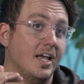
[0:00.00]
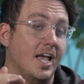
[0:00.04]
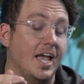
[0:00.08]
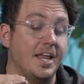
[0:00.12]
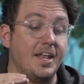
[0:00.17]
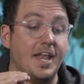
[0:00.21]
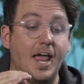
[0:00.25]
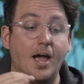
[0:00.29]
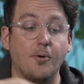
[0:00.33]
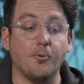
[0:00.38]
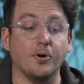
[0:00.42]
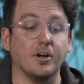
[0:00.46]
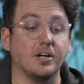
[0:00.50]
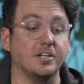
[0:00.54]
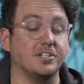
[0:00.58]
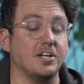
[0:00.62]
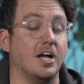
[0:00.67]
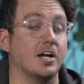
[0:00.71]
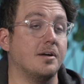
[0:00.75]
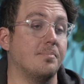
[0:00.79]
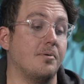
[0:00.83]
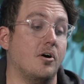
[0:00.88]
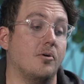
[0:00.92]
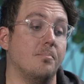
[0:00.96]
and now we're going to
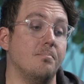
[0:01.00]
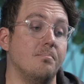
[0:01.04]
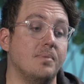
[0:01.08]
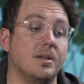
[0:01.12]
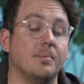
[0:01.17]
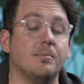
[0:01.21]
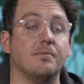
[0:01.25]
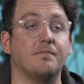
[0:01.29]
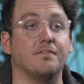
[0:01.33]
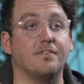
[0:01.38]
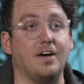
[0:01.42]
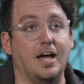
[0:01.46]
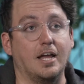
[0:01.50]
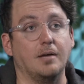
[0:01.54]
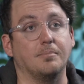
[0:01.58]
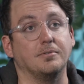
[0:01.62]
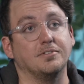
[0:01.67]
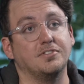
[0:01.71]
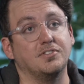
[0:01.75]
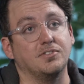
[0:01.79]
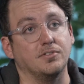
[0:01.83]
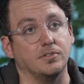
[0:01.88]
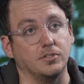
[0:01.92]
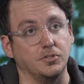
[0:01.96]
talk about minimum
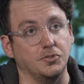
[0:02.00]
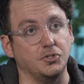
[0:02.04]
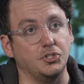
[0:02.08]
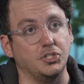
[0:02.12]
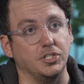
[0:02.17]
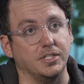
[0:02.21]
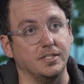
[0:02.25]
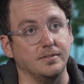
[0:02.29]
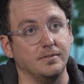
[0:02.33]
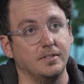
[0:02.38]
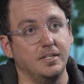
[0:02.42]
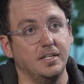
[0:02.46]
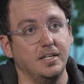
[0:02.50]
viable solution.